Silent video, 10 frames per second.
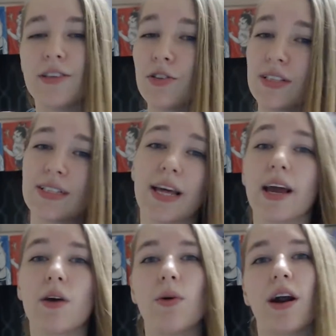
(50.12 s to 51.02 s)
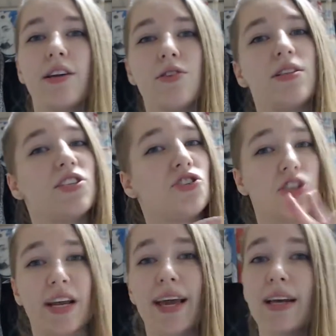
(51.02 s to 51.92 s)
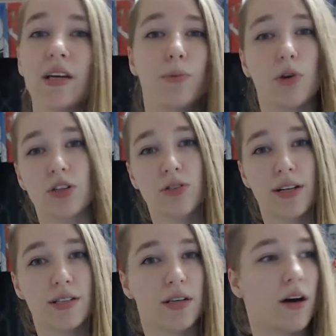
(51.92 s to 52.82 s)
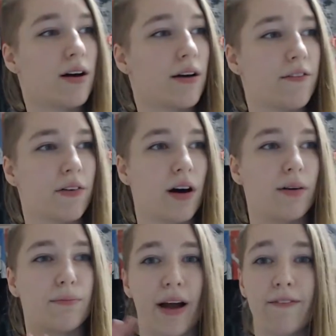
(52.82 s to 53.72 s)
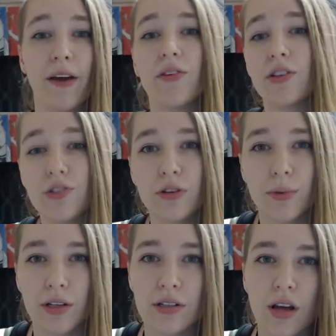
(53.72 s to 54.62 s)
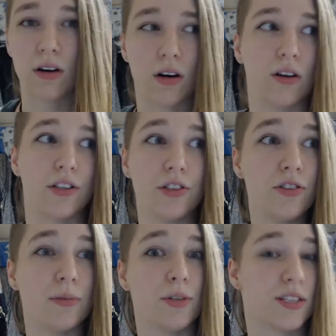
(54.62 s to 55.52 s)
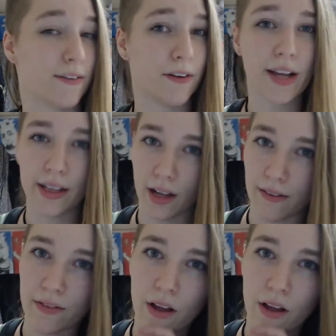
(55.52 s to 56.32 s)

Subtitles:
this thing where I do these gigantic portraits of my favorite YouTubers called YouTubers I fucking love.